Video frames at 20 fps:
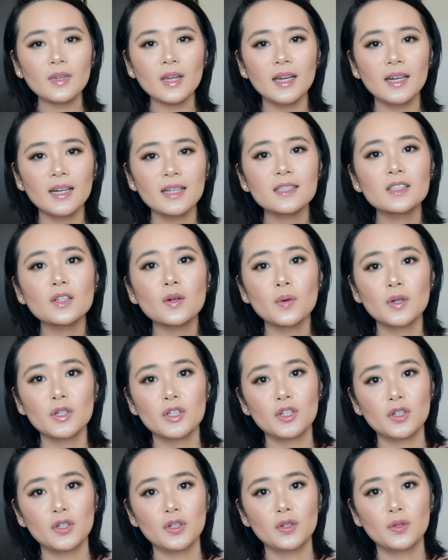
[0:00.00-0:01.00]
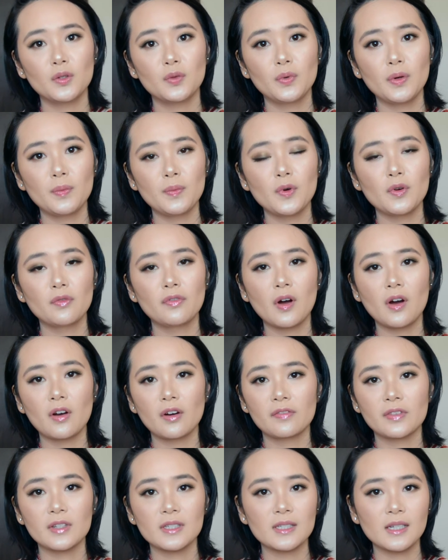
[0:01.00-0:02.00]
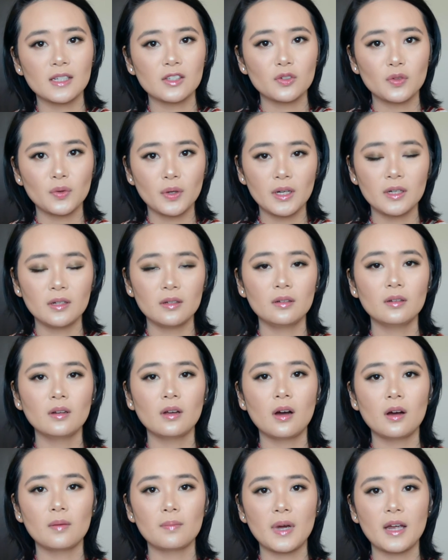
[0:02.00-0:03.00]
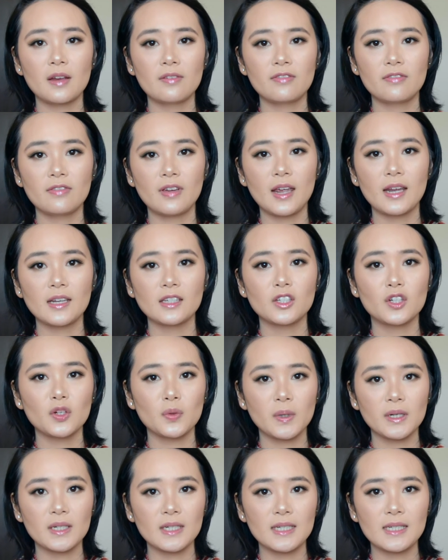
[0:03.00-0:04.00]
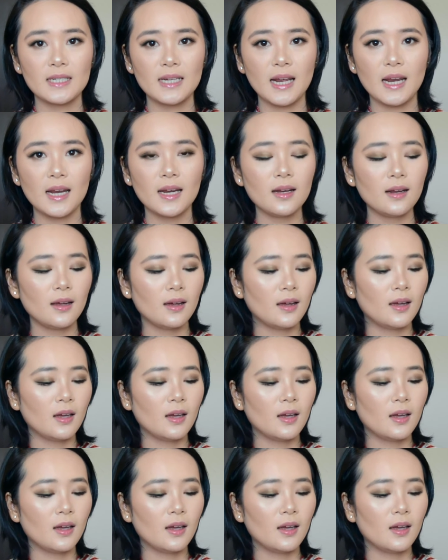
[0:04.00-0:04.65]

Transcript: it is going to remove all of the sunscreen on my face during the day